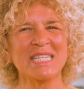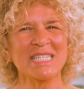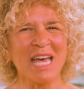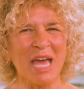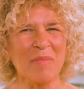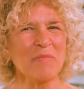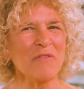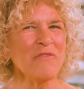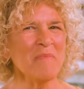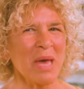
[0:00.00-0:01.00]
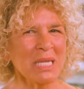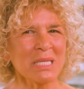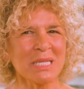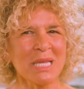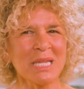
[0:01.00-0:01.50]
The type of
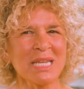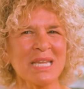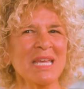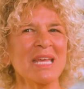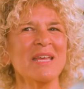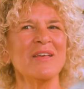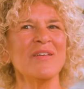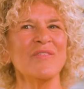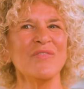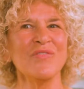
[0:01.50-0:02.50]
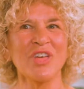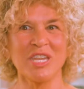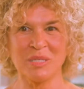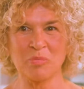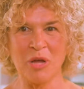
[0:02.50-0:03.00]
medicine that
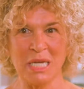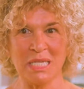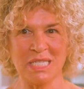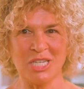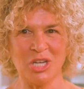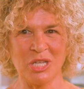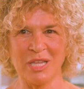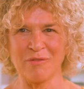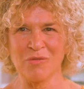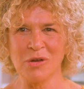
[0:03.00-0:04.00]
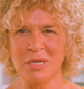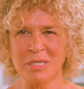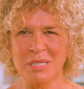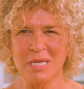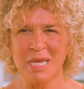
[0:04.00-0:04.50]
is practiced here at
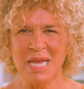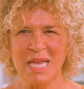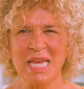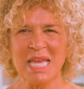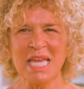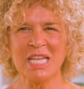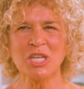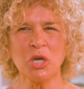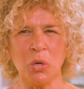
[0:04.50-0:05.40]
LifeWorks, it